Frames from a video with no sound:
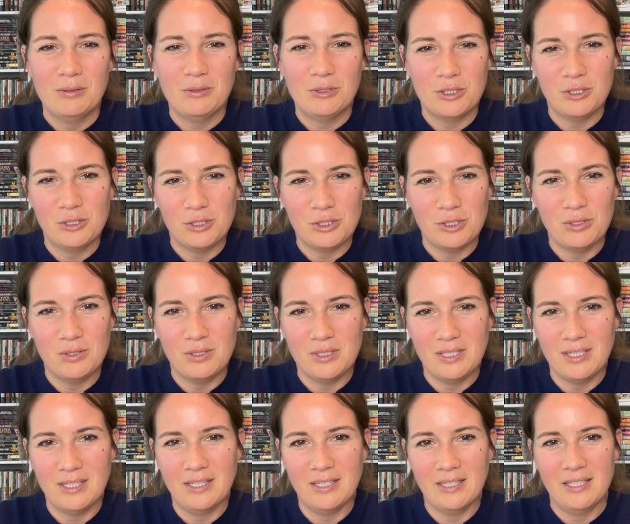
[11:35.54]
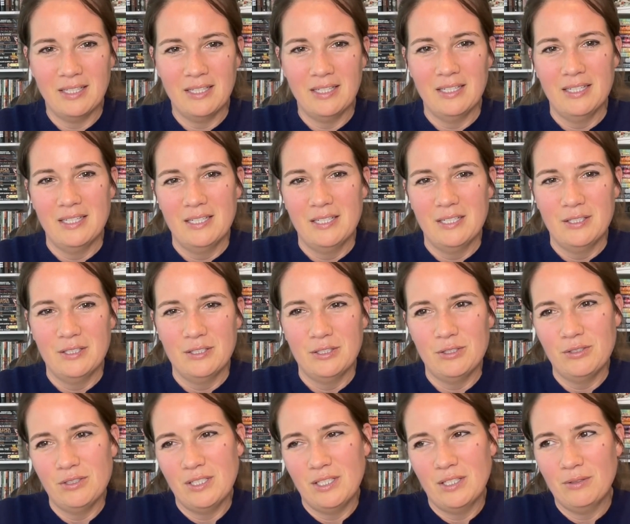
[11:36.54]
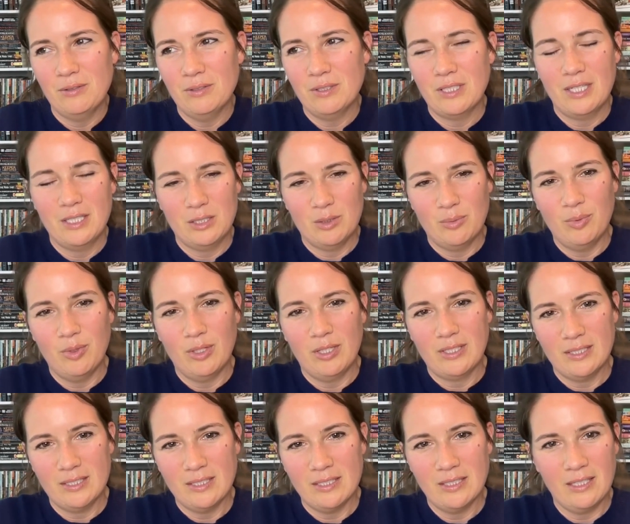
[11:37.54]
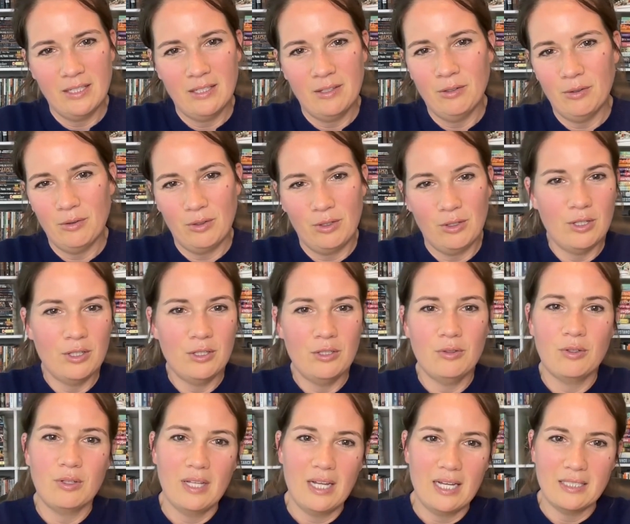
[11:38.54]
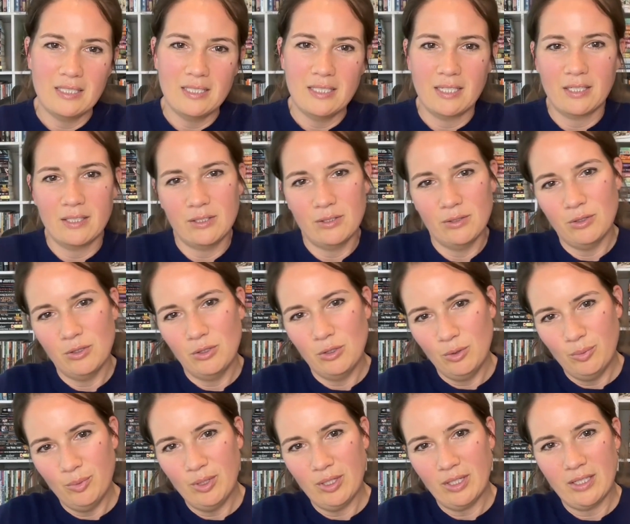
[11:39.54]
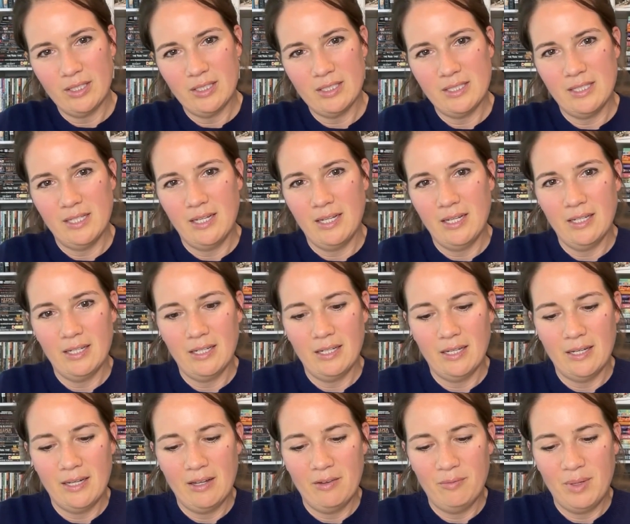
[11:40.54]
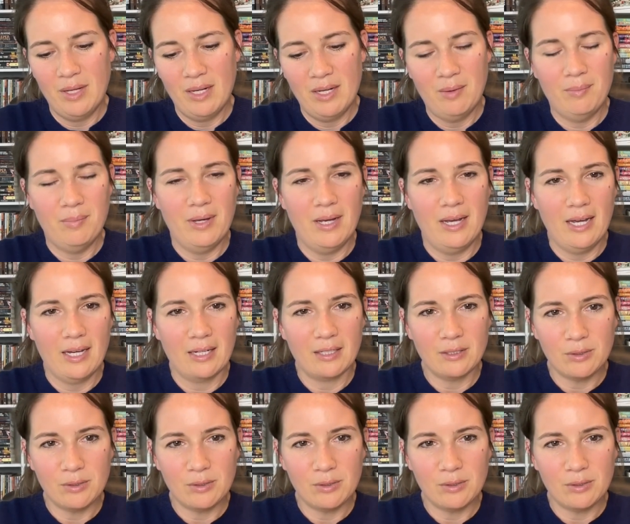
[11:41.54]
just choosing those kinds of books, you can do classics or new books that have made impact